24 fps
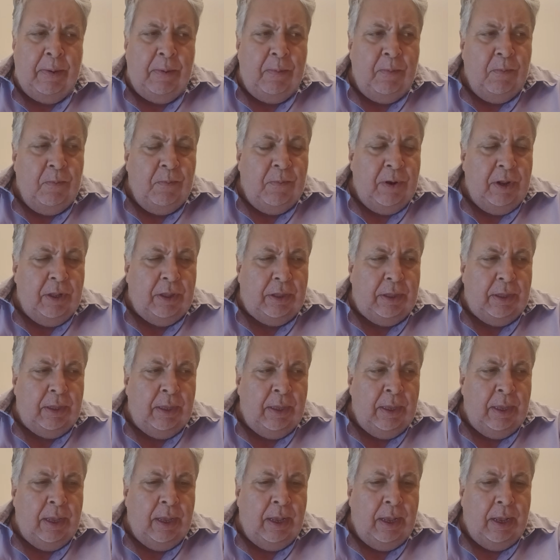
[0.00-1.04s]
with
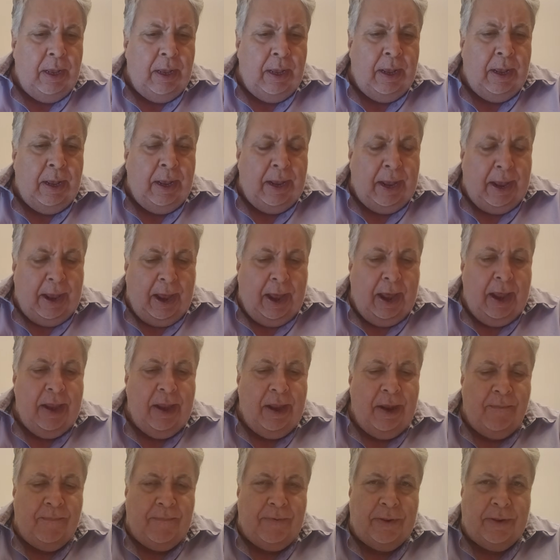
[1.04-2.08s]
a high
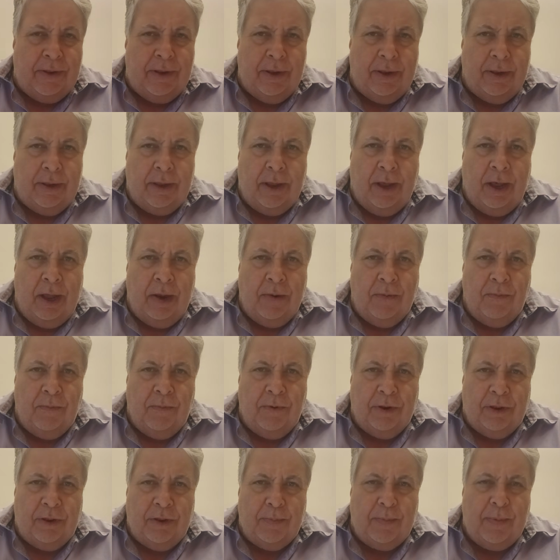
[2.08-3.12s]
emphasis on
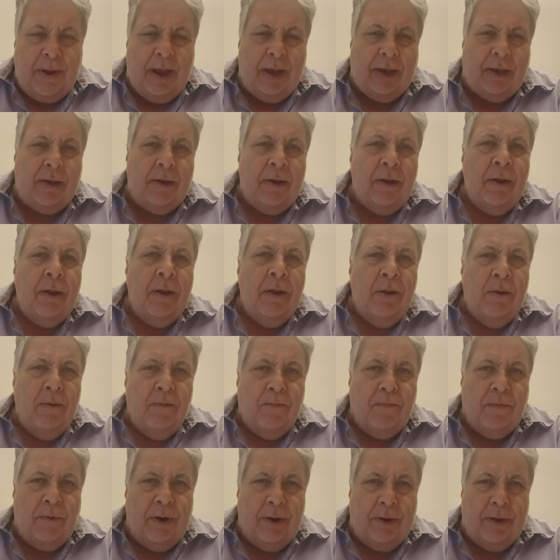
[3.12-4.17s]
respect
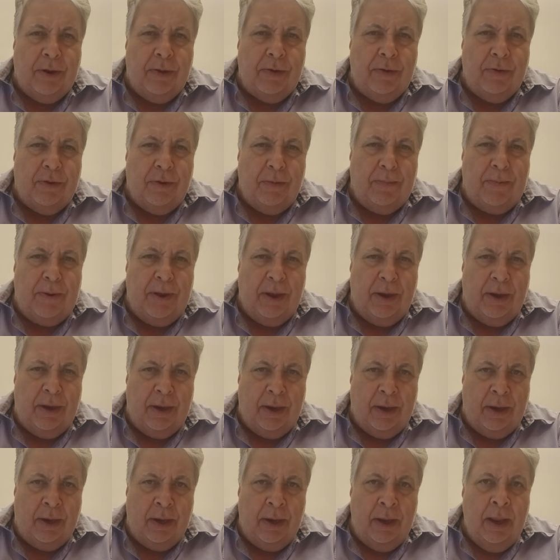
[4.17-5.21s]
for each other's
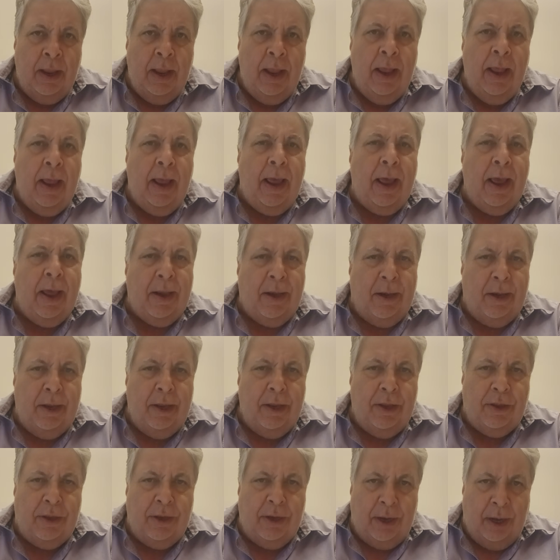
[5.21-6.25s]
opinion and
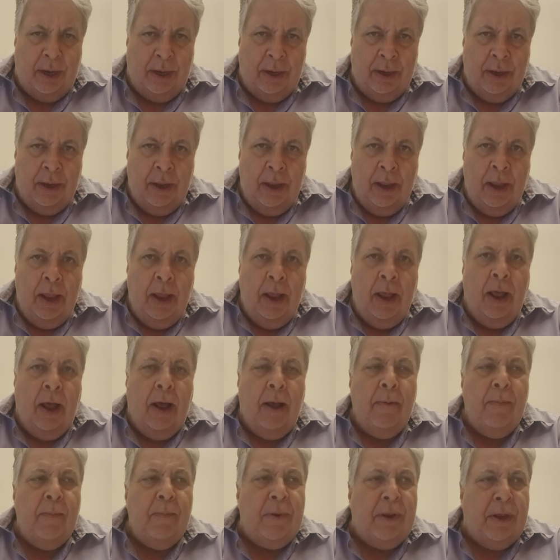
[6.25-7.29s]
listening.
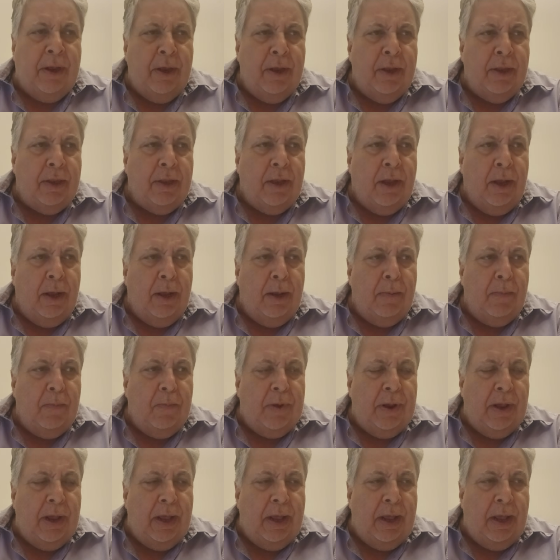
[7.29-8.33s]
Because
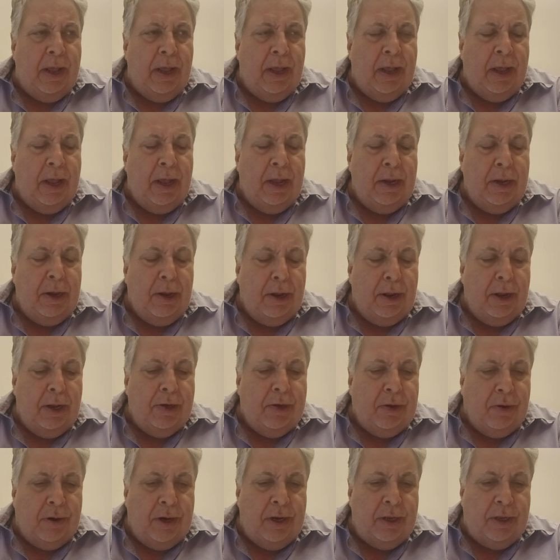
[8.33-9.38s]

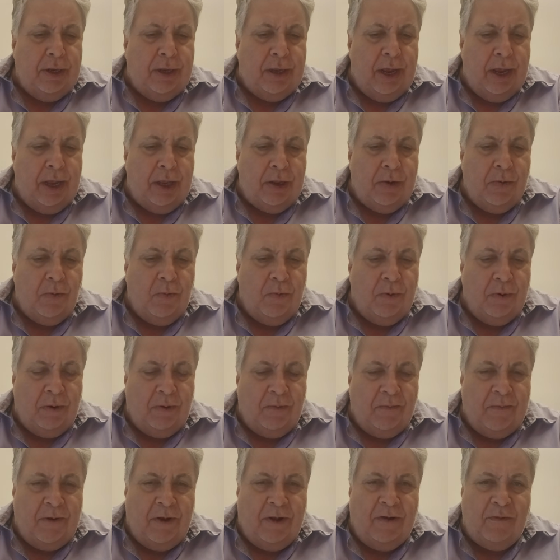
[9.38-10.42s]
adult education will
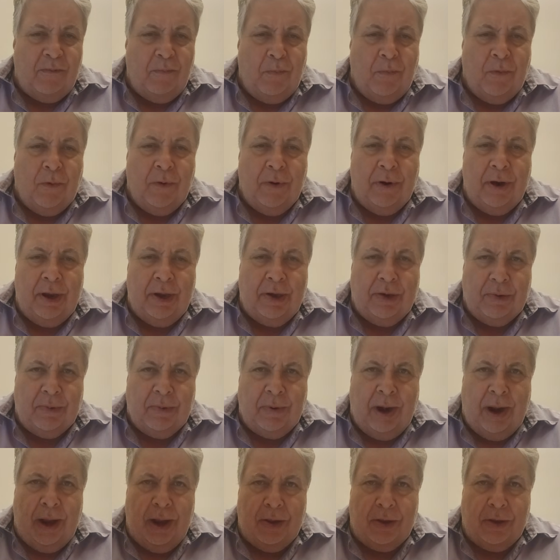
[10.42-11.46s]
involve more
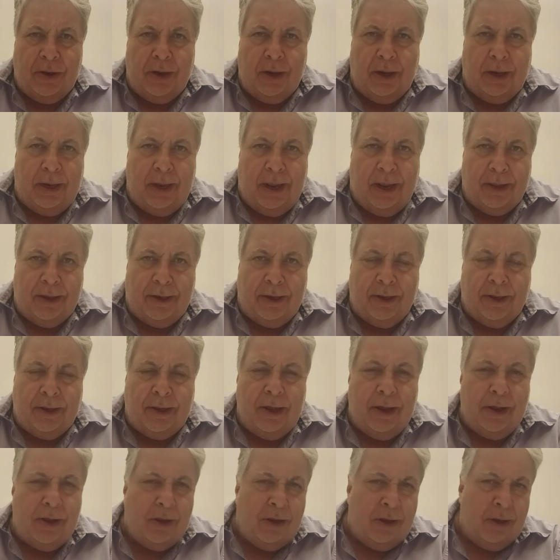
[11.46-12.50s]
interaction in class
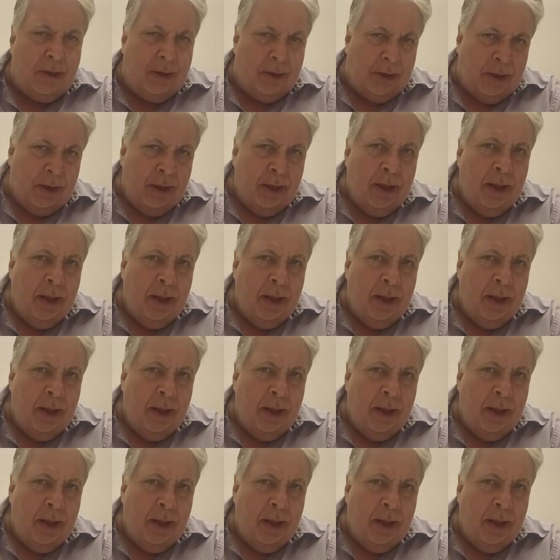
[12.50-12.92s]
discussions